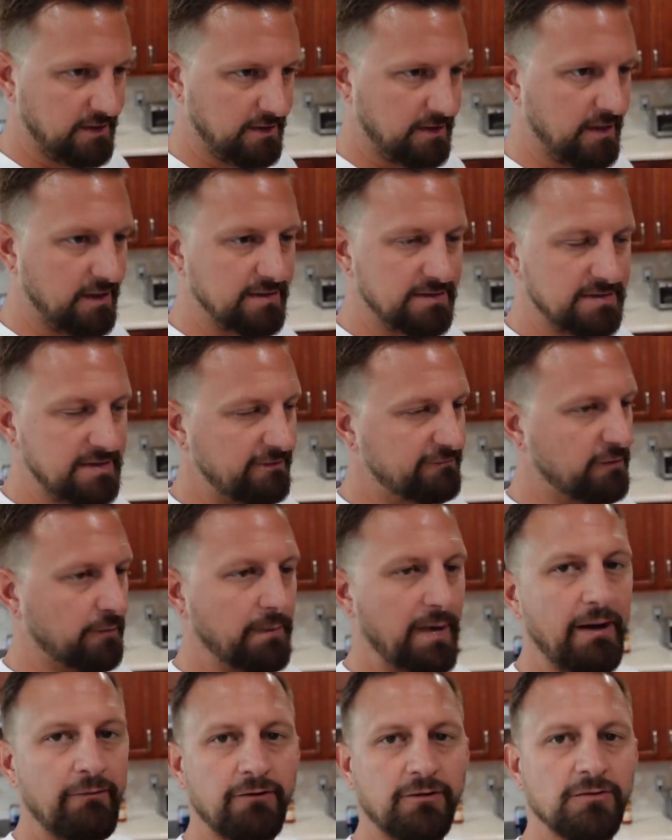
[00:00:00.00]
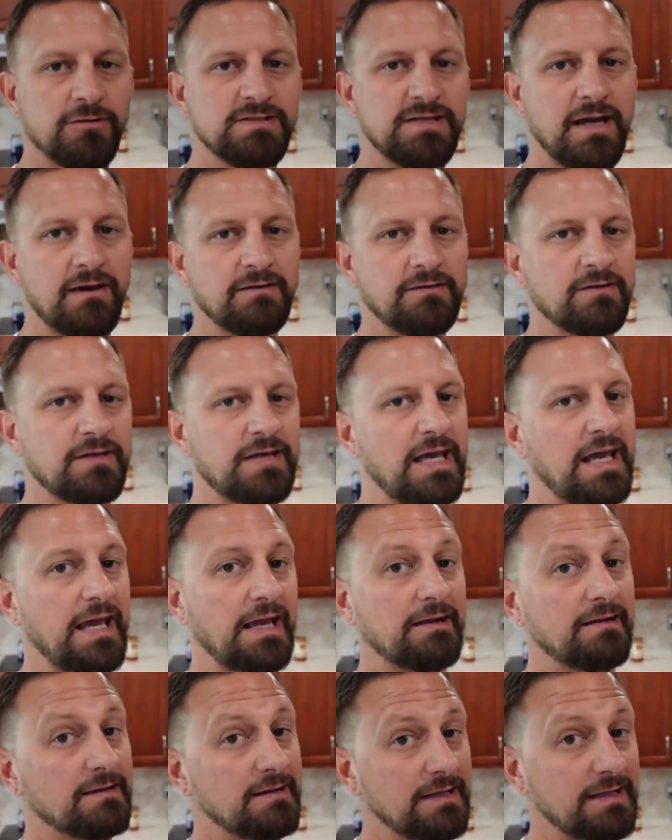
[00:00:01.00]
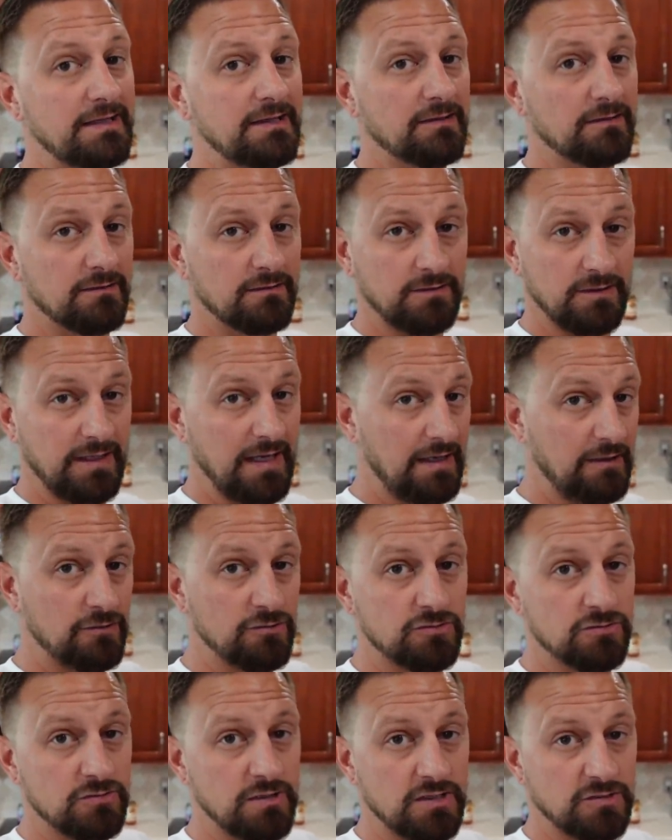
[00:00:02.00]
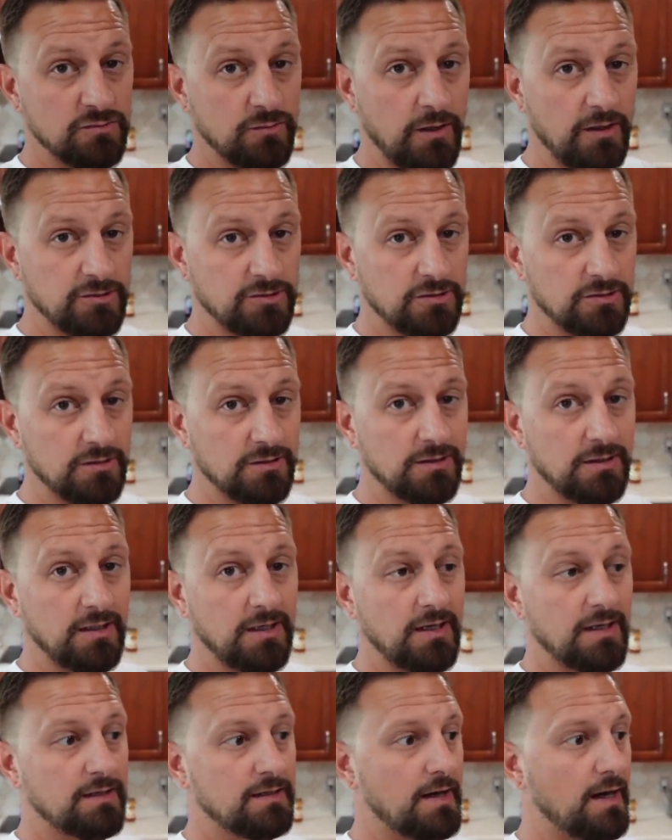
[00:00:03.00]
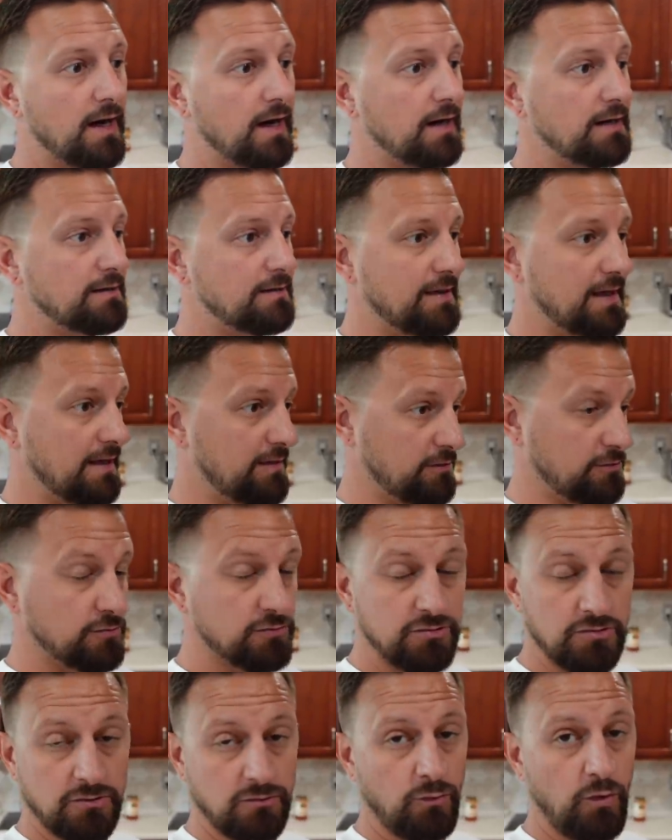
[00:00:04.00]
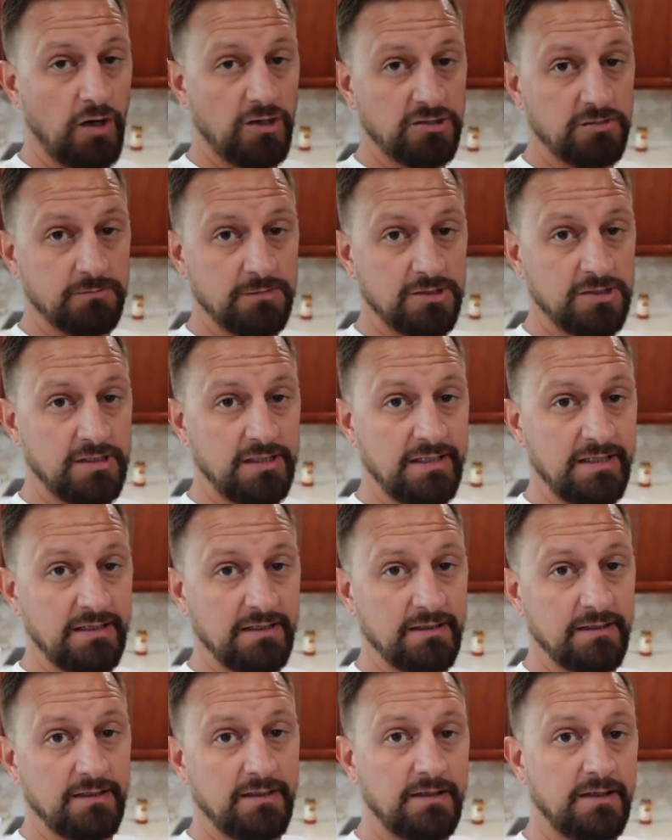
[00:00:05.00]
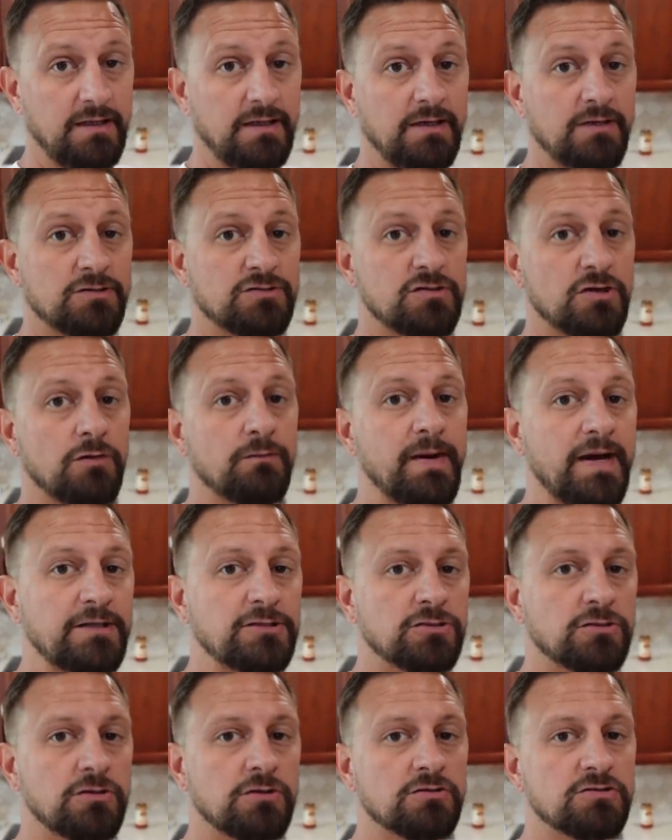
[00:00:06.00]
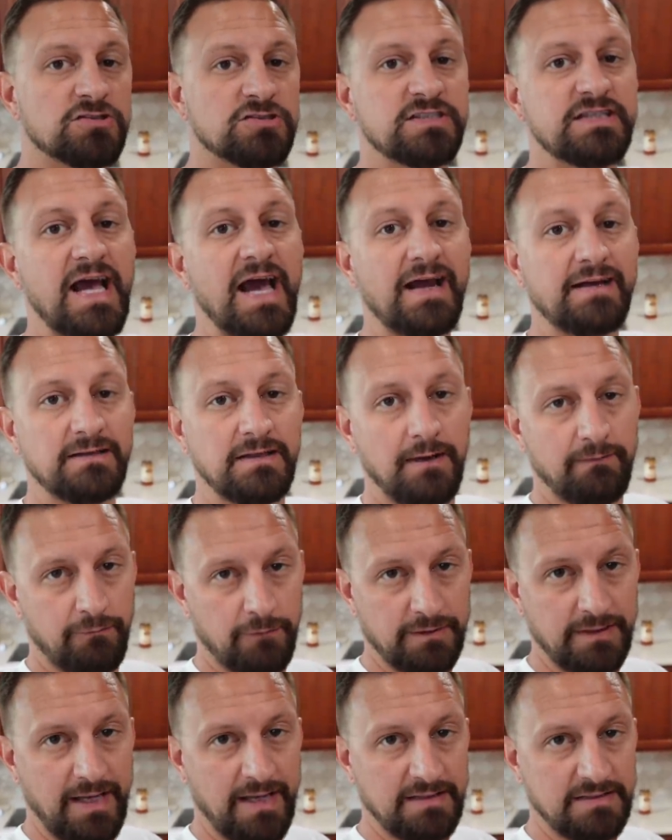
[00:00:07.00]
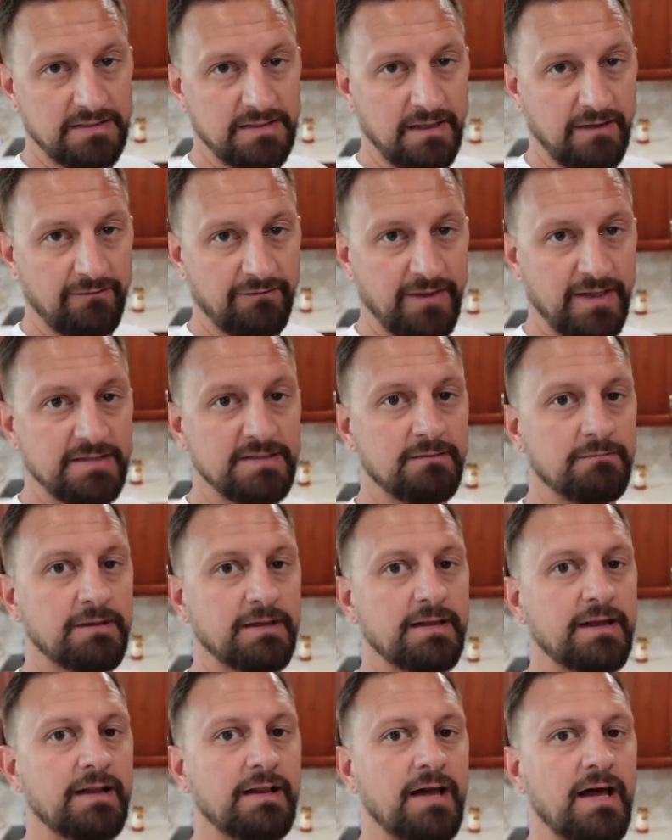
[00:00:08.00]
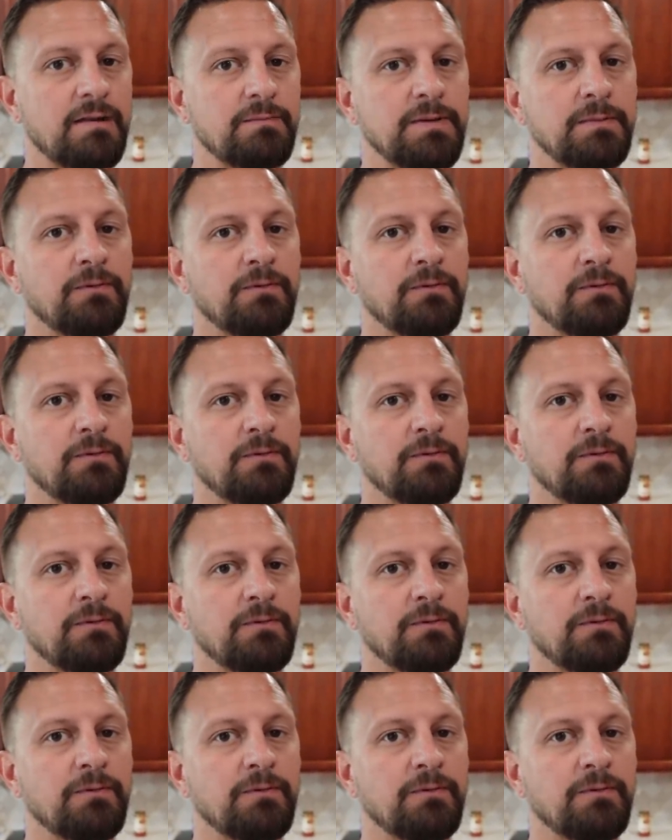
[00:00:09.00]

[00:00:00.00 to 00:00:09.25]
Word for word: because if the power goes out, you can't clean your, you can't use your dishwasher, uh, you can't use your washing machine. So make sure you're stacked up with that stuff. That's something that a lot of